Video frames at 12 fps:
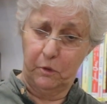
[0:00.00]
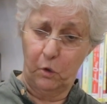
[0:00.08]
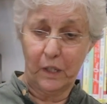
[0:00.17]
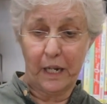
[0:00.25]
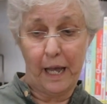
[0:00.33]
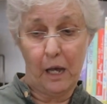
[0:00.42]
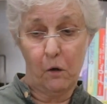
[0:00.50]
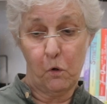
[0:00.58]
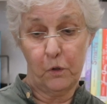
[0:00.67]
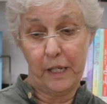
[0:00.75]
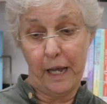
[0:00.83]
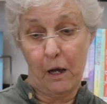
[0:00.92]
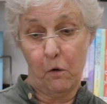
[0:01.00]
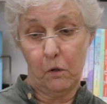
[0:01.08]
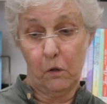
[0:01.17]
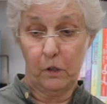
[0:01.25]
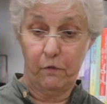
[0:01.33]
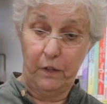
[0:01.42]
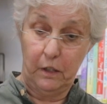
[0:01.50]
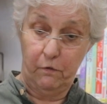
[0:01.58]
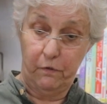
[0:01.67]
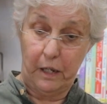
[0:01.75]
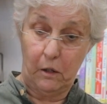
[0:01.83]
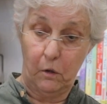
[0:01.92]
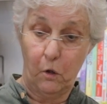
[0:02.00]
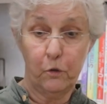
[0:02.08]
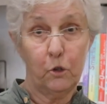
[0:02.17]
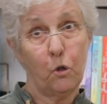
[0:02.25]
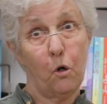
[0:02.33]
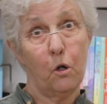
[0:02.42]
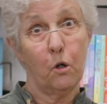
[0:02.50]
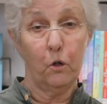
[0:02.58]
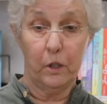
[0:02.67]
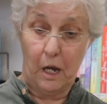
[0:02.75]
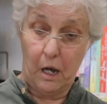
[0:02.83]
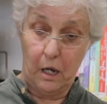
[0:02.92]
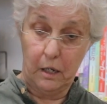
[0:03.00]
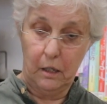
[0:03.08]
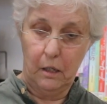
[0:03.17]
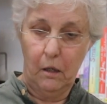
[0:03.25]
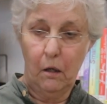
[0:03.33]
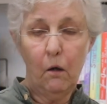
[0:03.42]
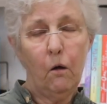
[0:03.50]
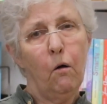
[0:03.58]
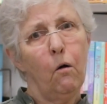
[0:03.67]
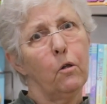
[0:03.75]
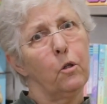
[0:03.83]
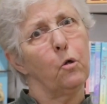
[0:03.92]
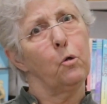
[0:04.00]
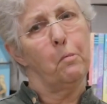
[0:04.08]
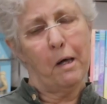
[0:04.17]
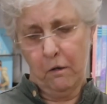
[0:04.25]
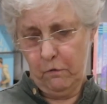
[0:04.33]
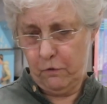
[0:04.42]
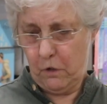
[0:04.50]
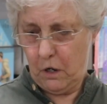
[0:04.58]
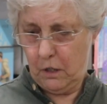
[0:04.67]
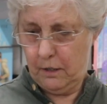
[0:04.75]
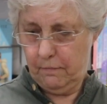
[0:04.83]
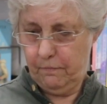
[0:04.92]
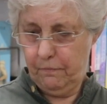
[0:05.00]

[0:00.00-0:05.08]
or the cow, or the owl, or the feathered fowl, or the dog, or the hog, or the old barn frog.